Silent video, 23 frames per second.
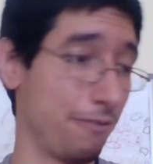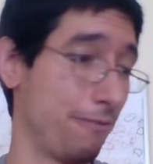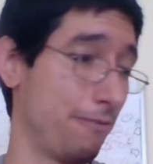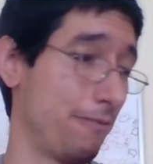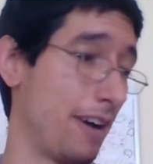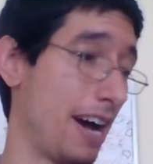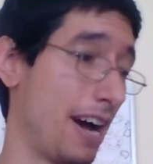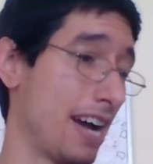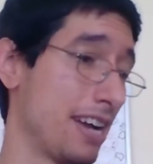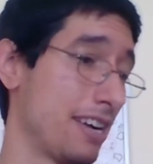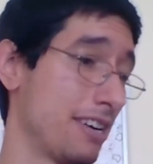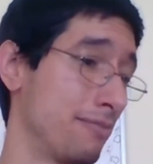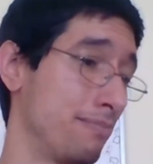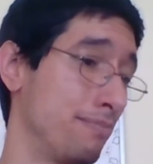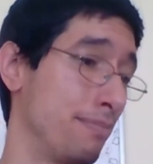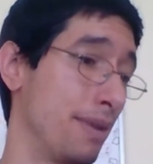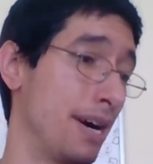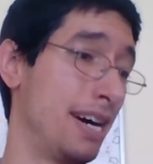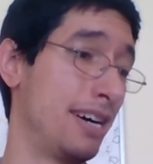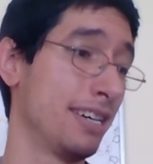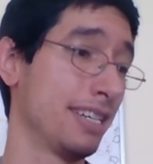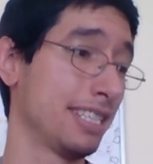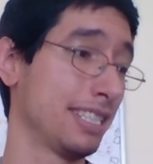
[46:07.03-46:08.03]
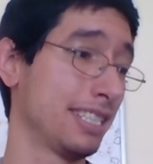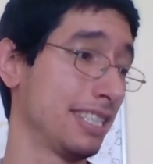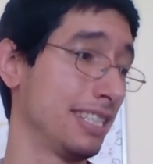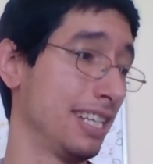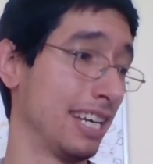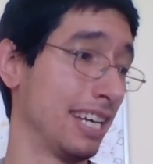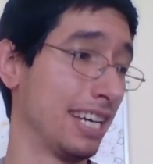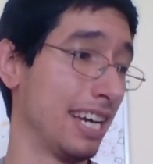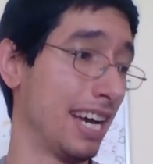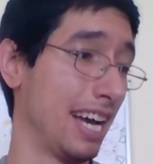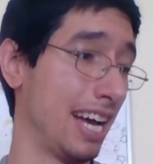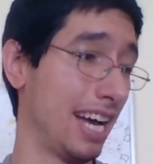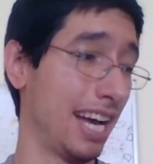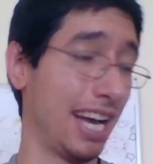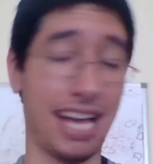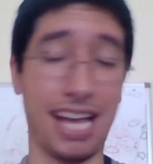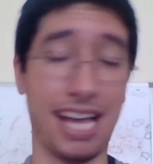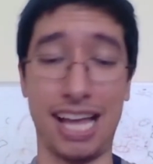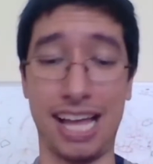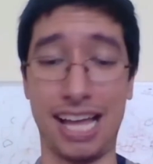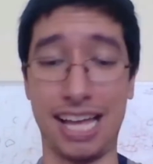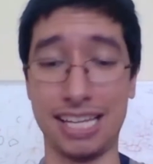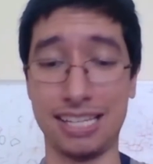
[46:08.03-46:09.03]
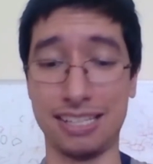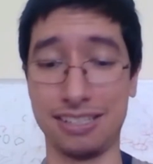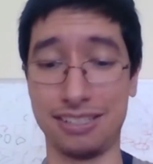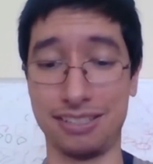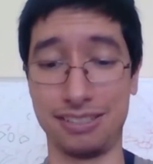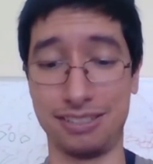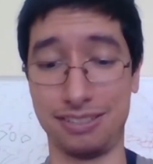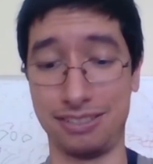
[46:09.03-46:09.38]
fire box. Like, I,